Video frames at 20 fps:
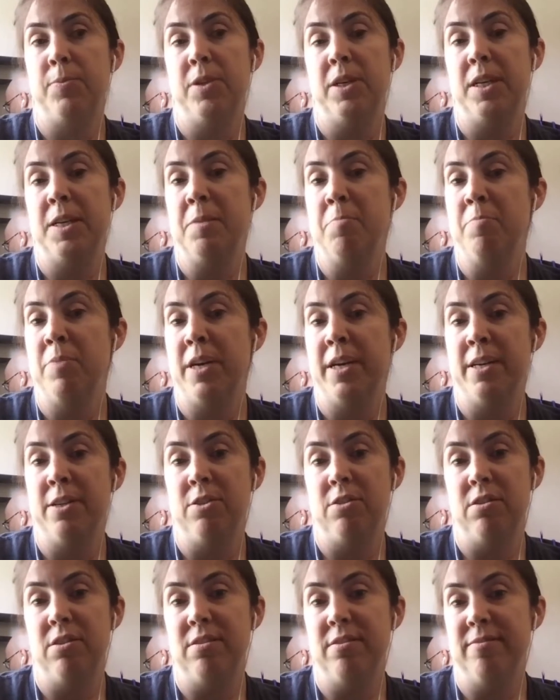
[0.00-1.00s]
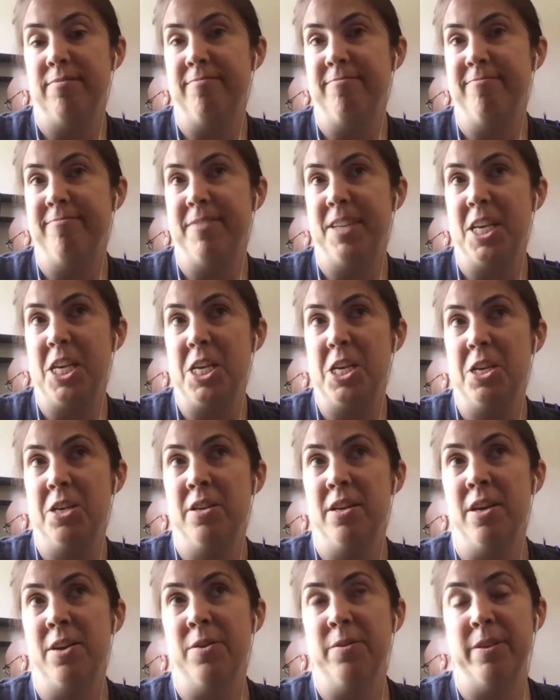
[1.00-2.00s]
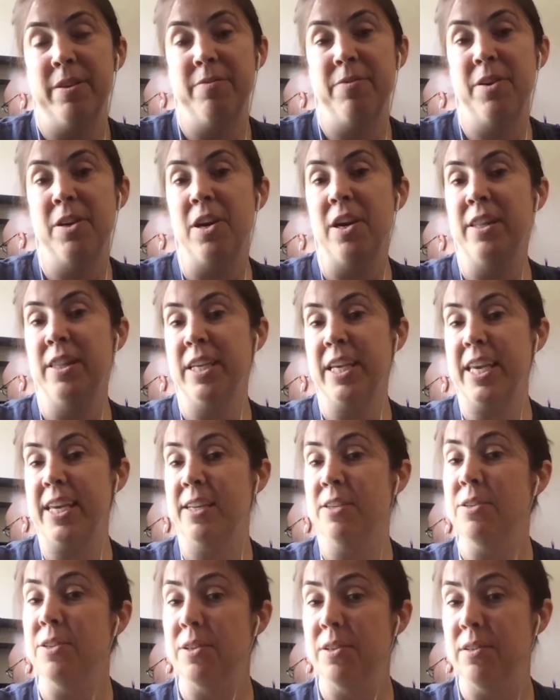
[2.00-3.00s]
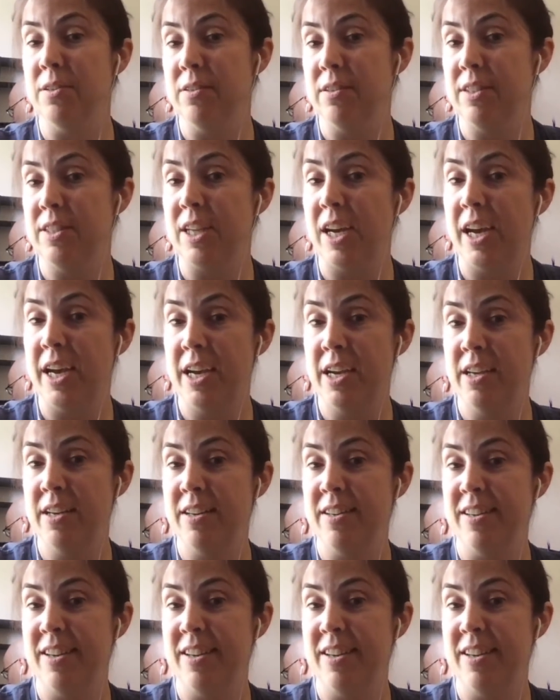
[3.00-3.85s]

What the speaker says: pretty much, if you're on the Kindle side